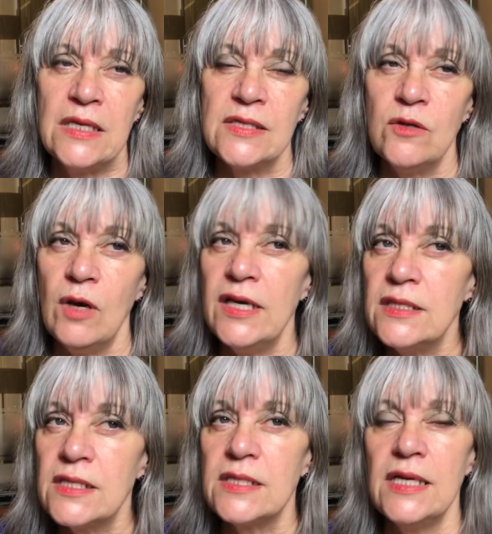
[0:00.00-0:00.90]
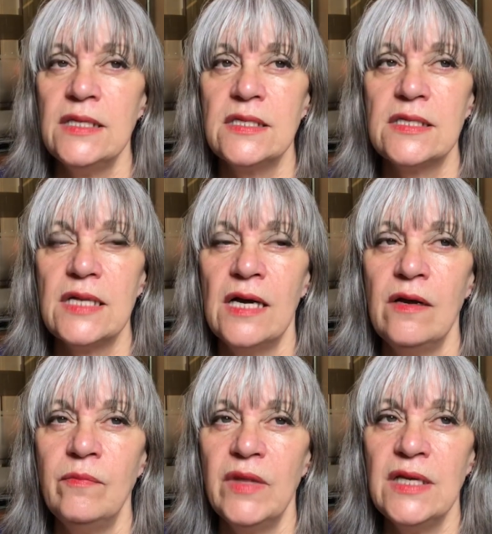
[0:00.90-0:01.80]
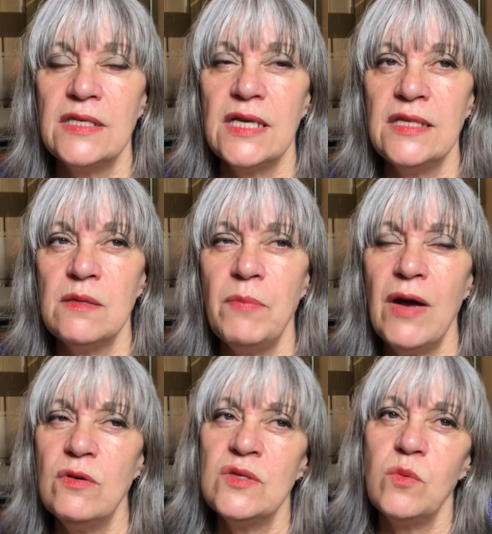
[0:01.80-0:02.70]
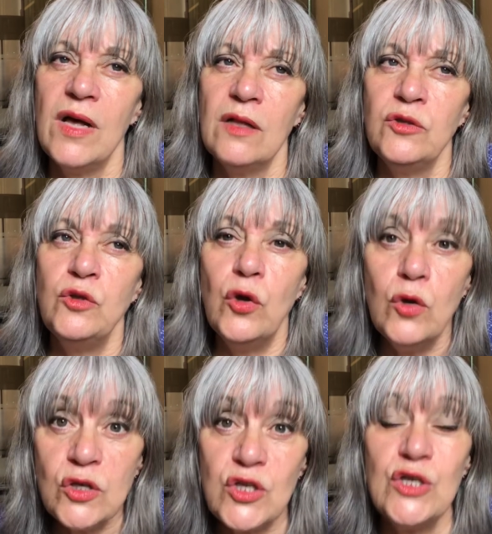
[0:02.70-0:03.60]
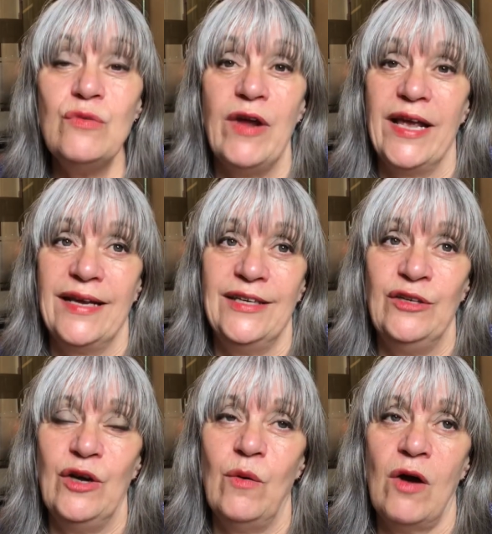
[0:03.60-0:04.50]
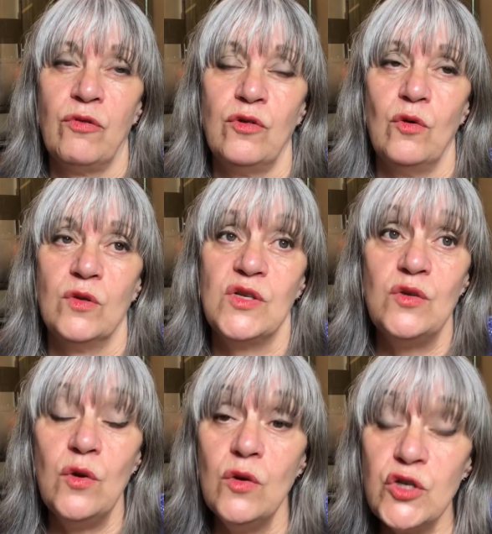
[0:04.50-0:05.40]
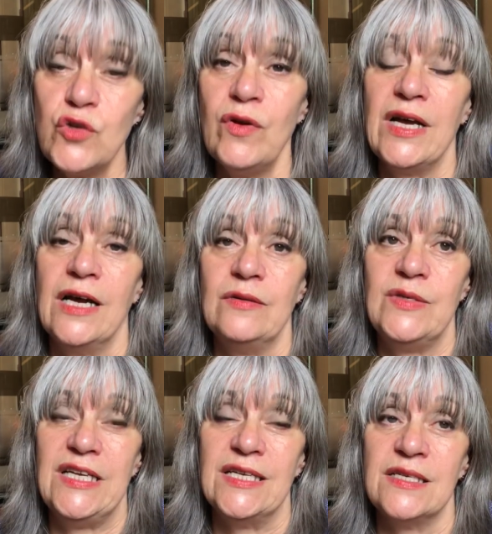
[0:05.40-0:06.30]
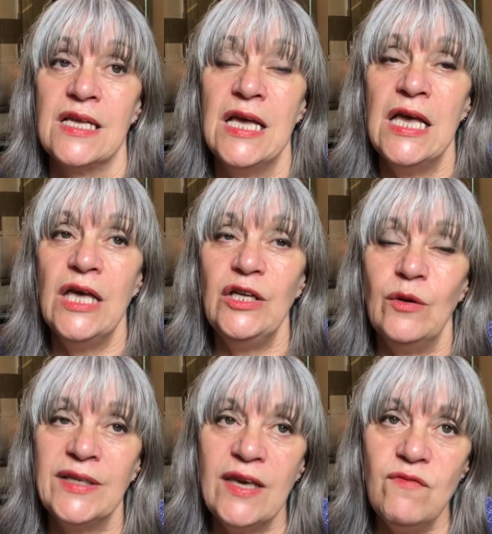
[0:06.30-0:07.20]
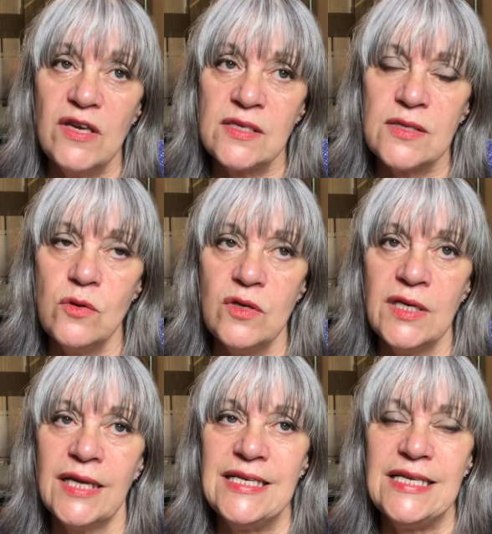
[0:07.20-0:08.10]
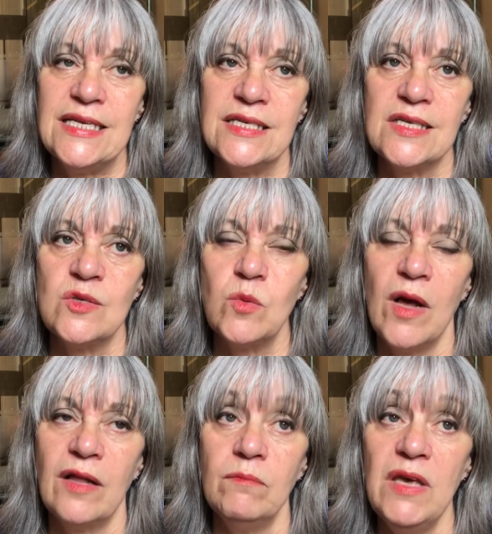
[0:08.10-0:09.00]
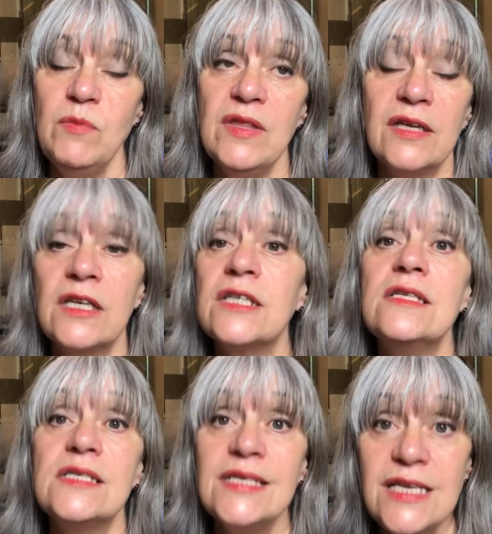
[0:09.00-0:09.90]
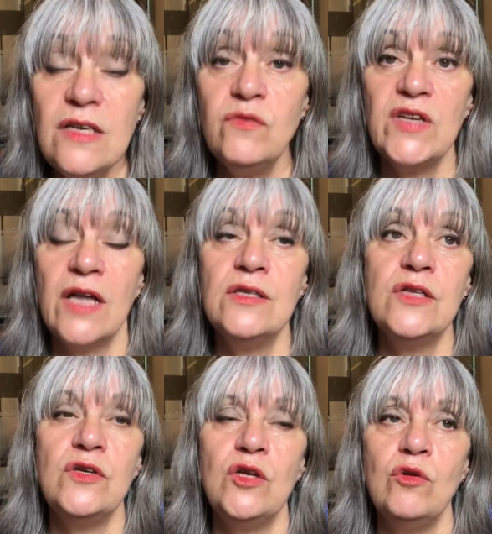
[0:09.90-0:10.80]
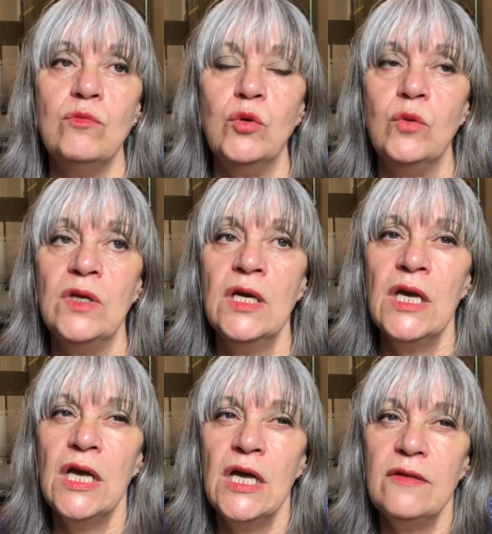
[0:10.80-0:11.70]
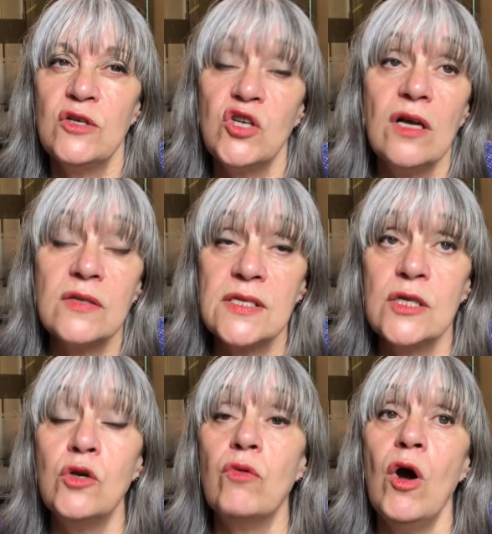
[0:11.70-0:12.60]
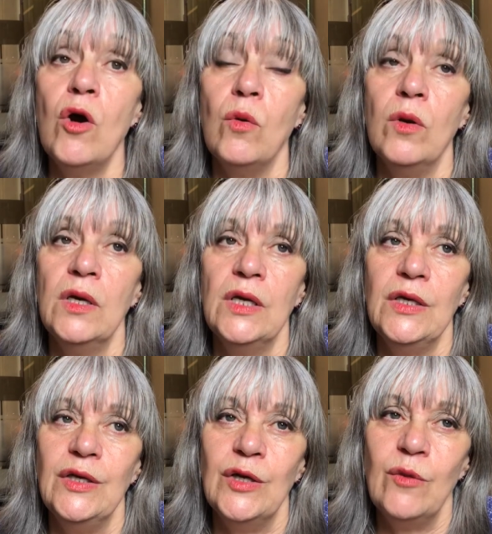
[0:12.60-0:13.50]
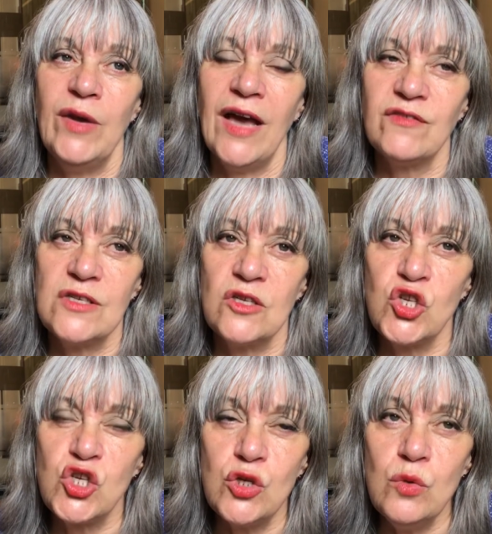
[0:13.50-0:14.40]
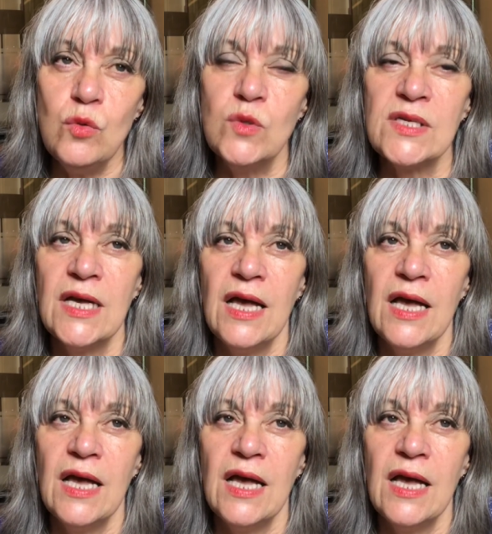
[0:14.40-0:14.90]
So it's about as well nurturing, you know, our thoughts, nurturing ideas, you know, giving certain ideas as well, maybe that are conceived under the new moon, the chance to grow. You know, we have to choose.